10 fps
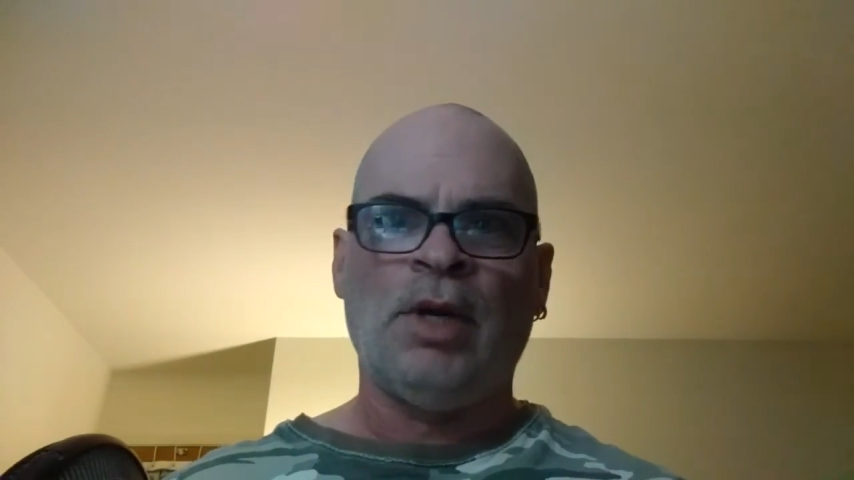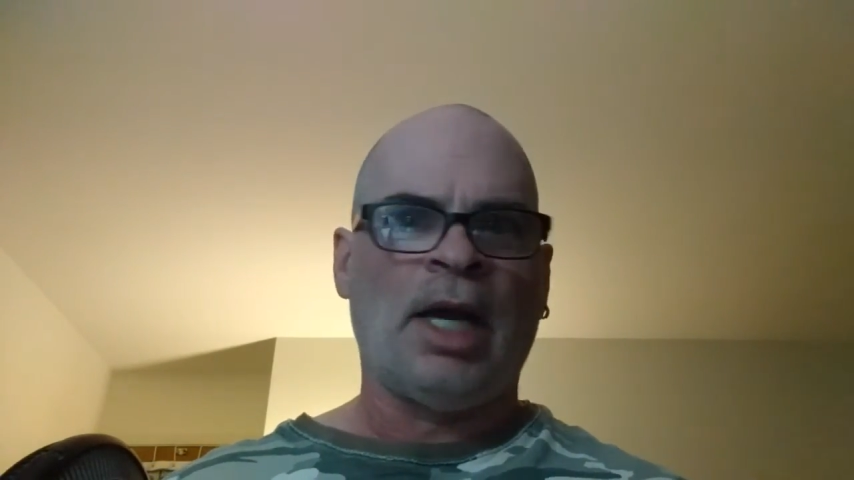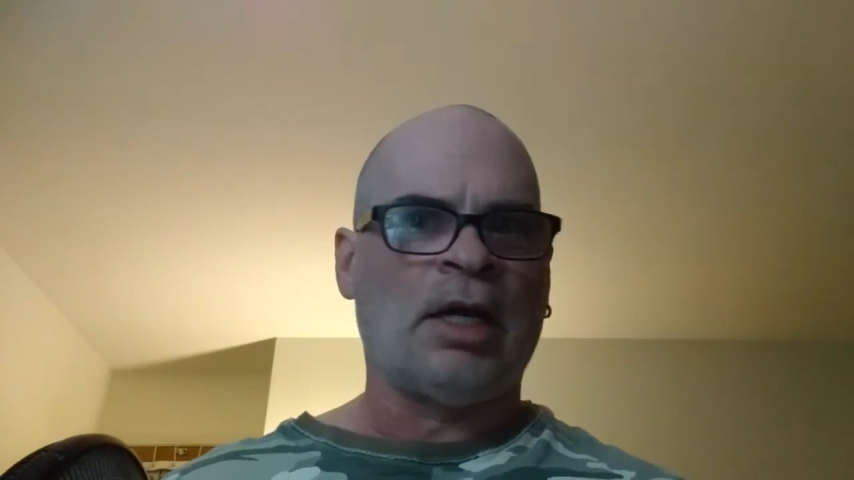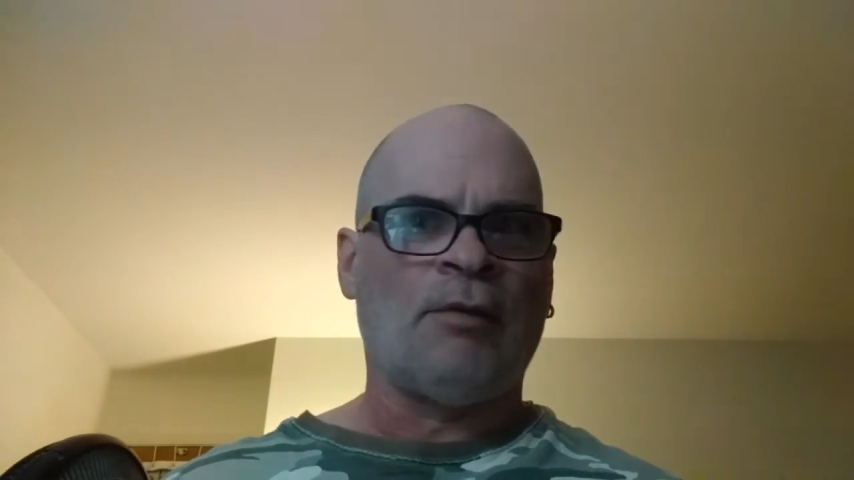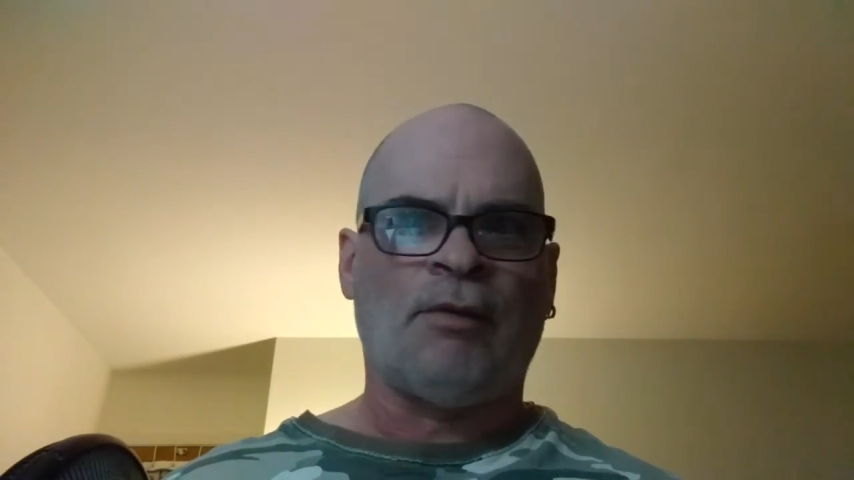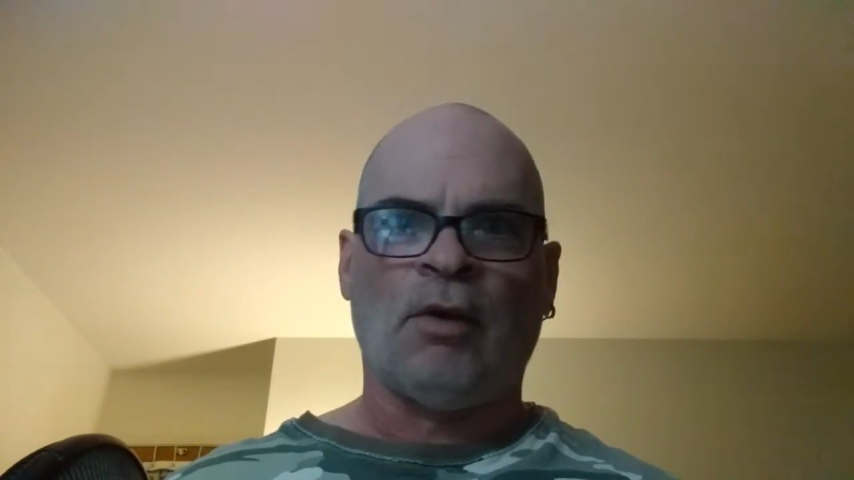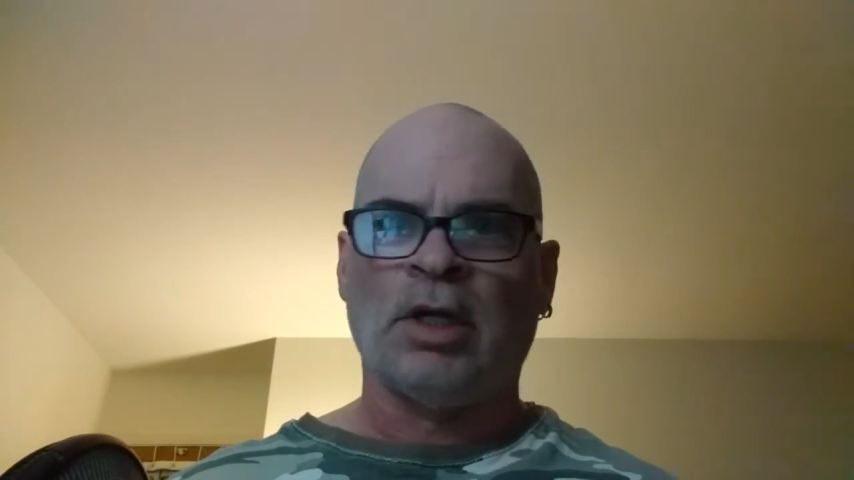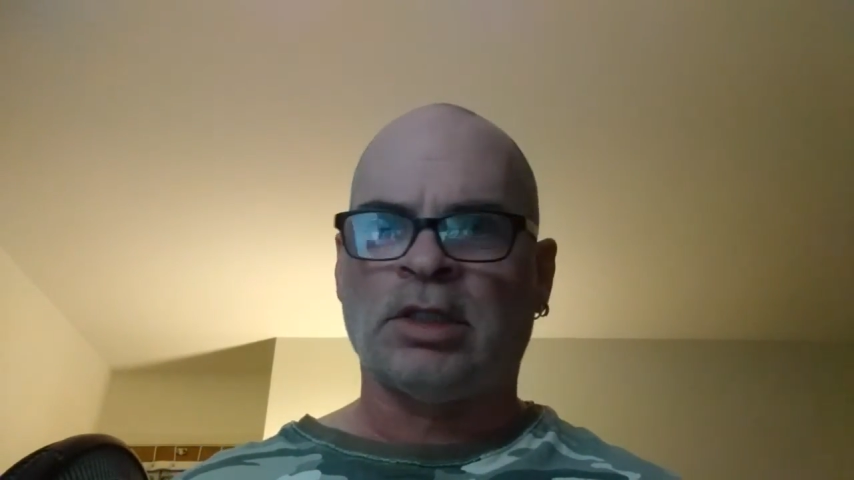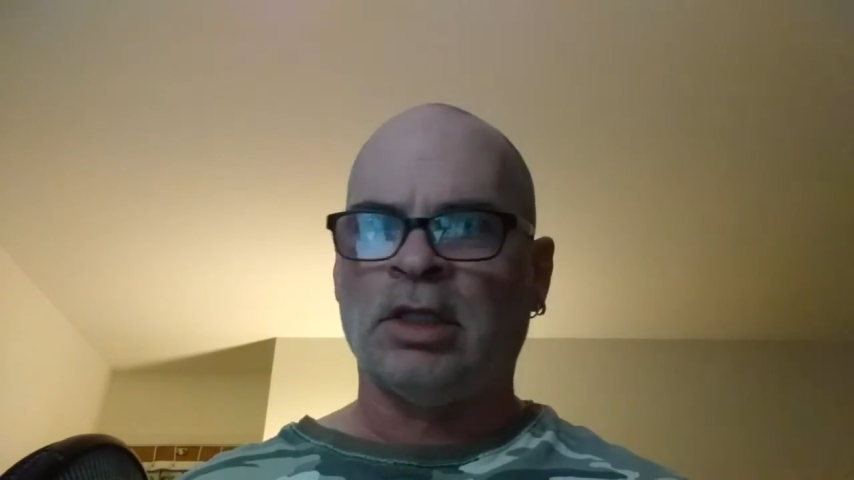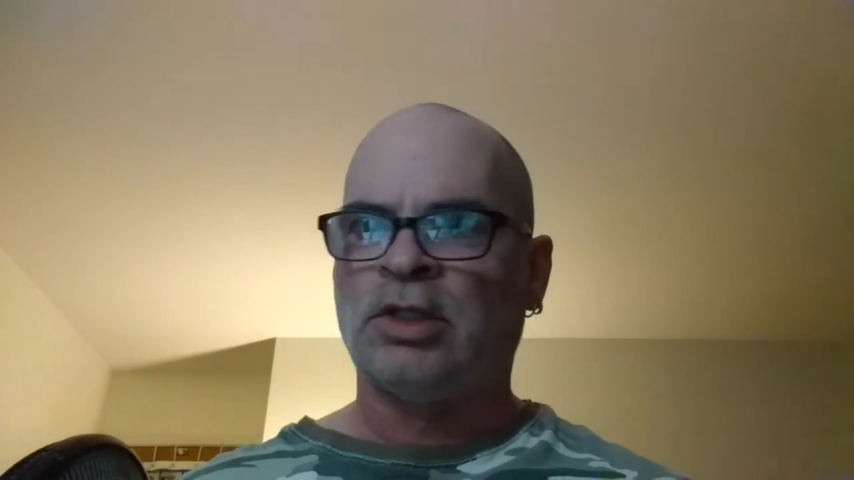negative
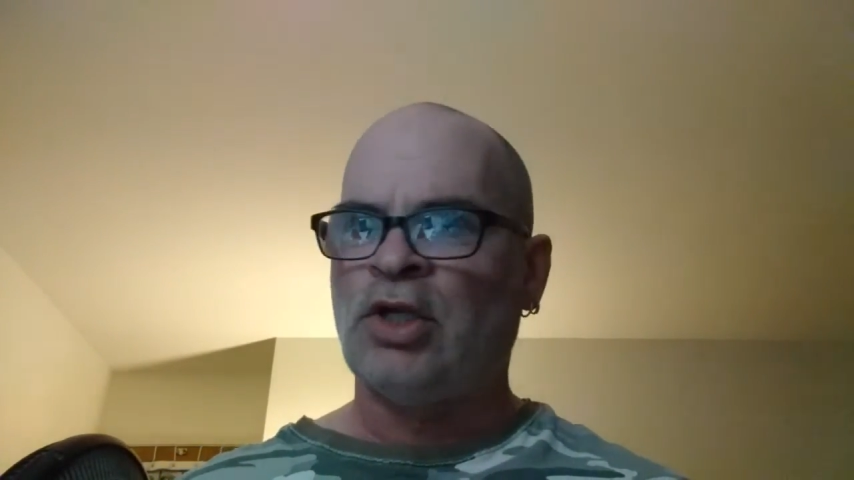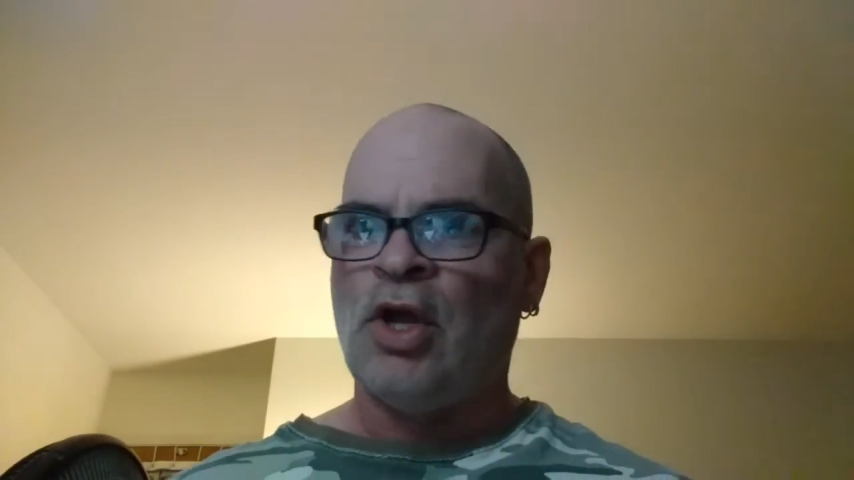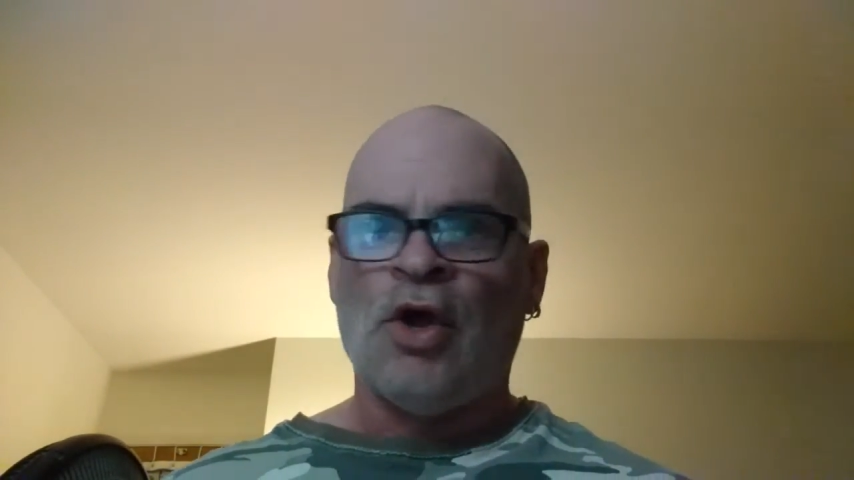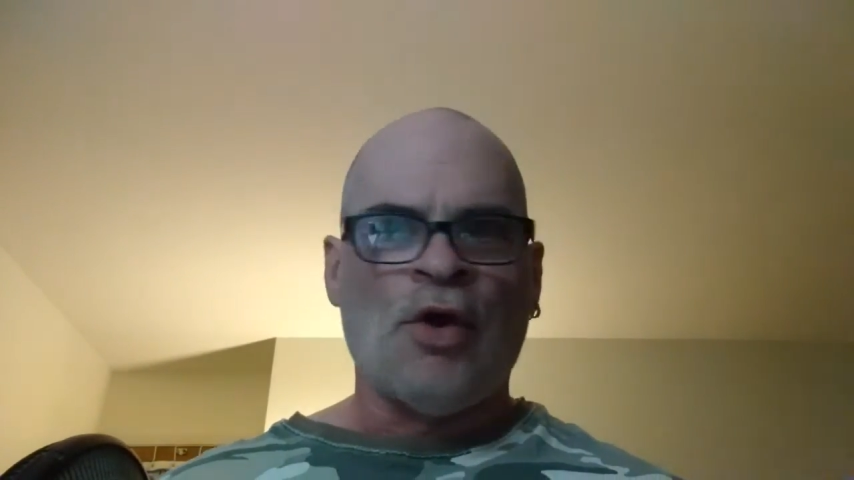forces,